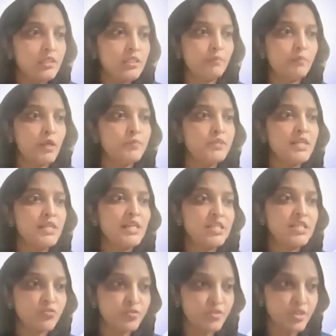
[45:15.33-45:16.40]
Sometimes it
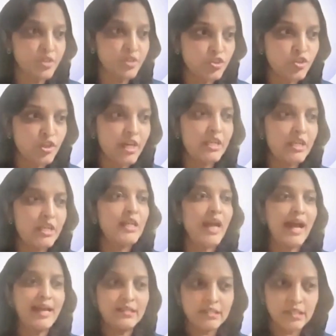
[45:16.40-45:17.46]
is
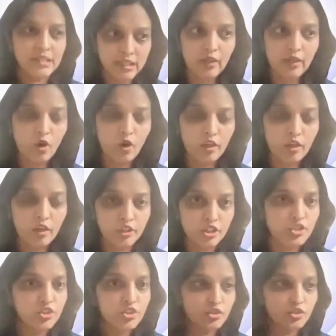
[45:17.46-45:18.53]
frustrating as a
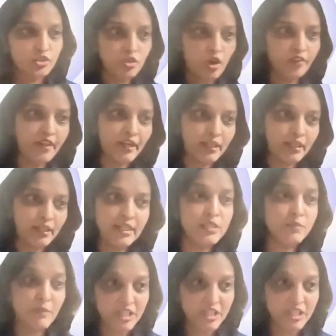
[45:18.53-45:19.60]
psychologist, not the
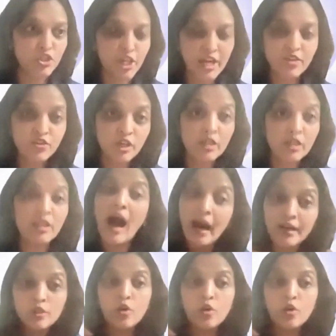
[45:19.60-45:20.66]
clients, but in general,
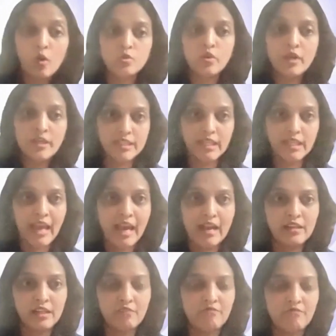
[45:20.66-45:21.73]
and also as a
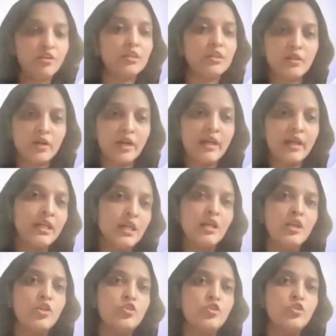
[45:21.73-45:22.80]
caregiver, right?
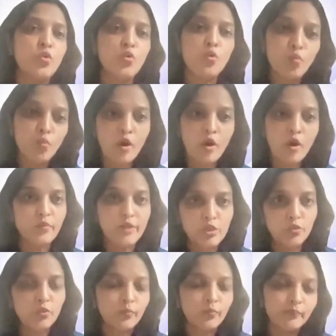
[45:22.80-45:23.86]
So, what do we
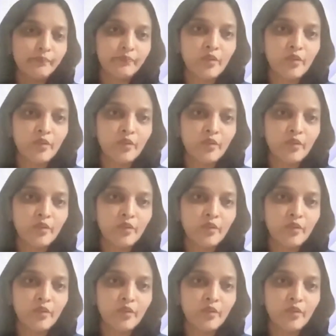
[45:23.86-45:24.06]
do?